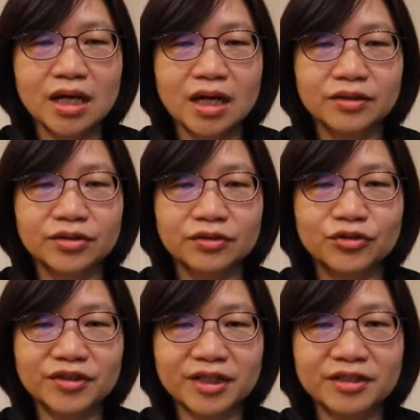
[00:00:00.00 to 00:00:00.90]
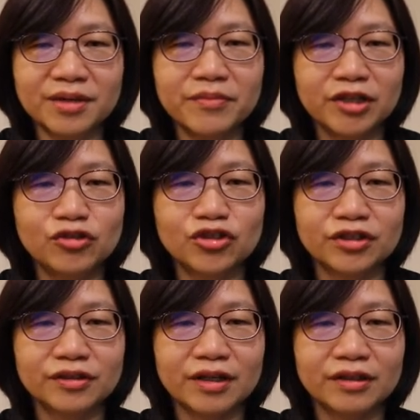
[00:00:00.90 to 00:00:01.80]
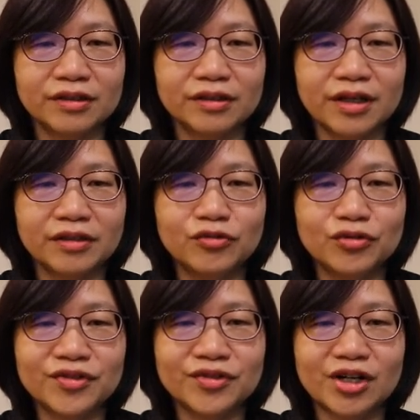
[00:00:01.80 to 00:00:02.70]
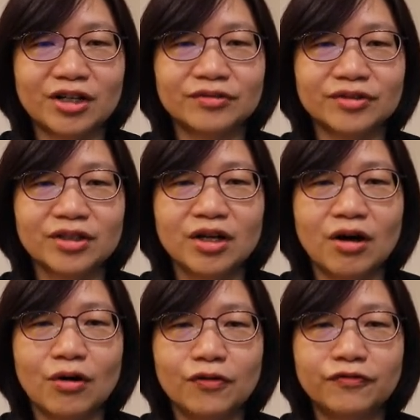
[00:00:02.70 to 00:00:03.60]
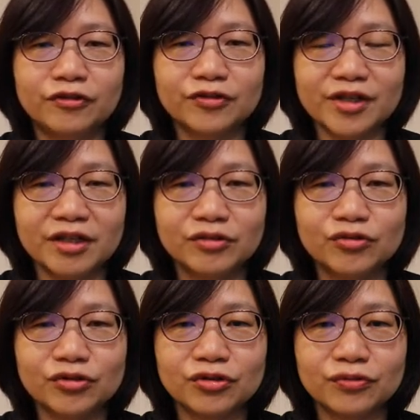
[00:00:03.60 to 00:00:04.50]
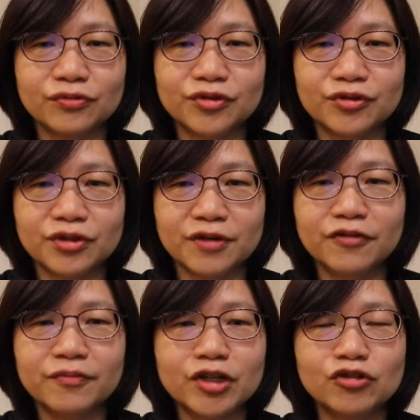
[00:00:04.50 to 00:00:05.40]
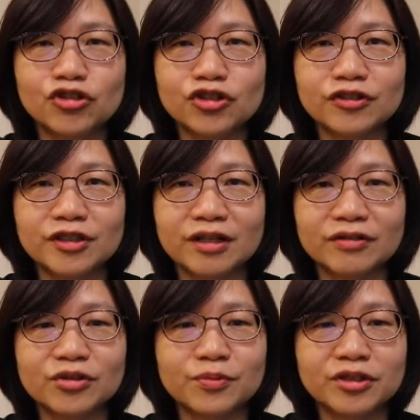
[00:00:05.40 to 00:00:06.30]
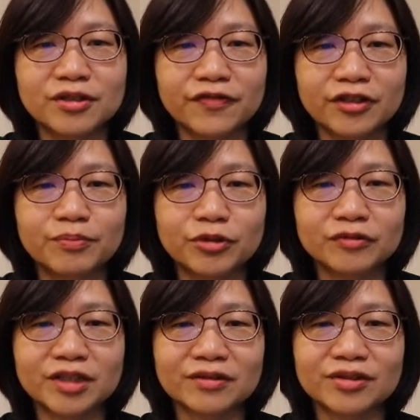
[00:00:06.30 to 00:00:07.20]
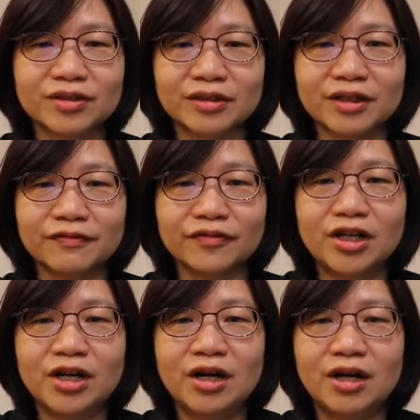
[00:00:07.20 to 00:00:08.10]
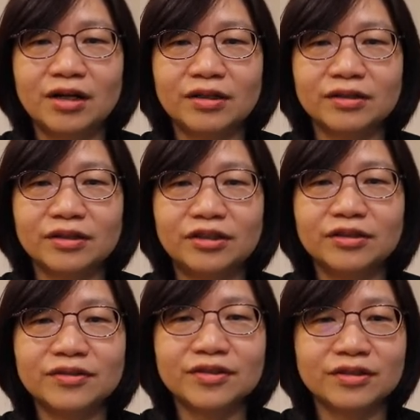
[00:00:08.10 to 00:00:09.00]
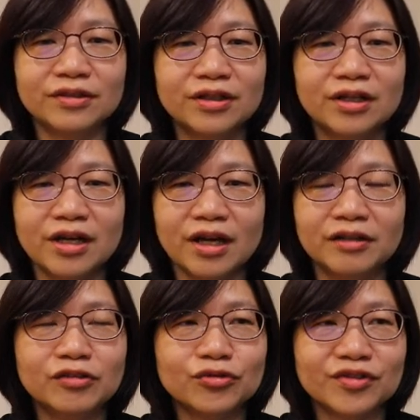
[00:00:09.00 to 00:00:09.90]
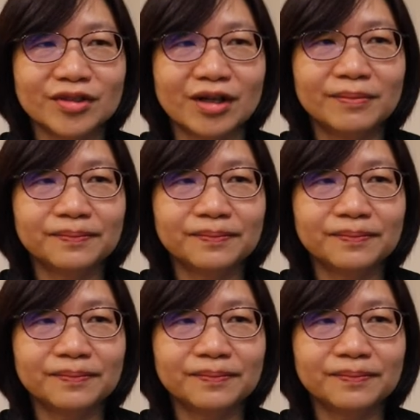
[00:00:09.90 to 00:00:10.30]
So just as I mentioned, Energy Stars offers energy use information on specific products that have earned the Energy Star.